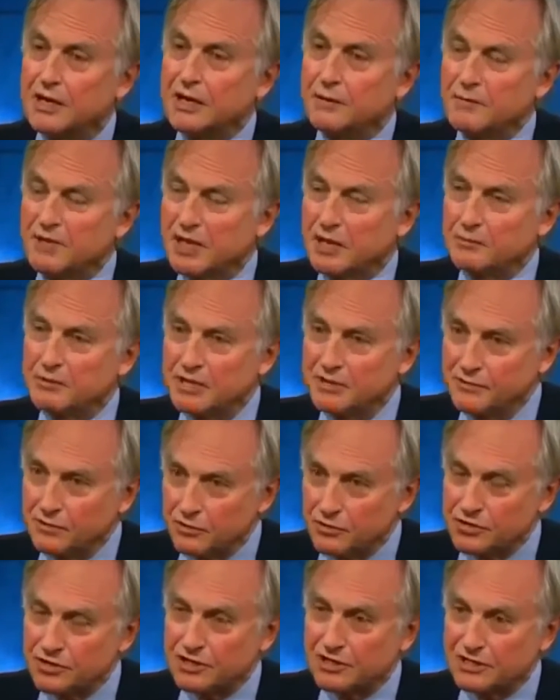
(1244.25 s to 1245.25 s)
mean, I'm an
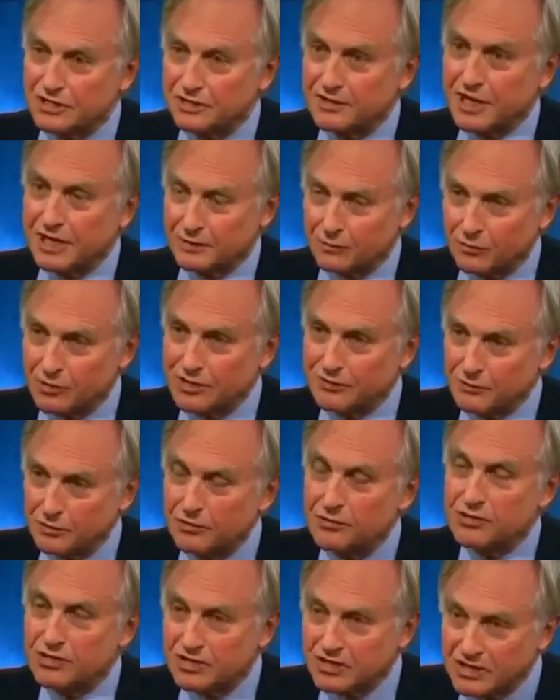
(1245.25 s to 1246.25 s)
evolutionist, and that's what
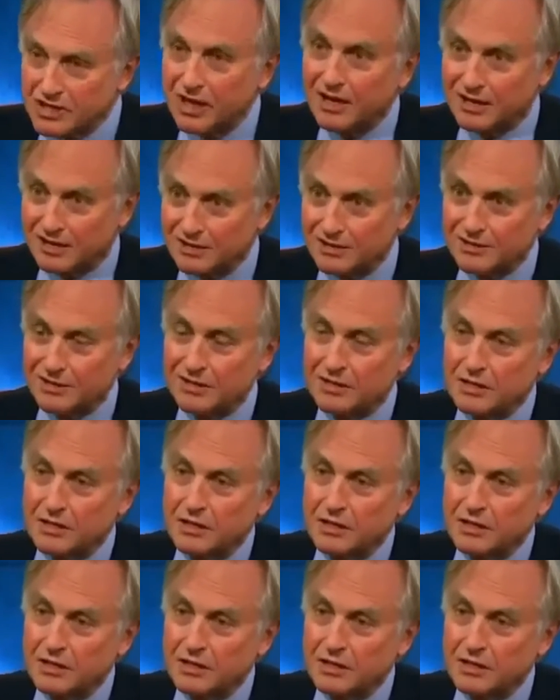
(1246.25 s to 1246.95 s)
evolution does.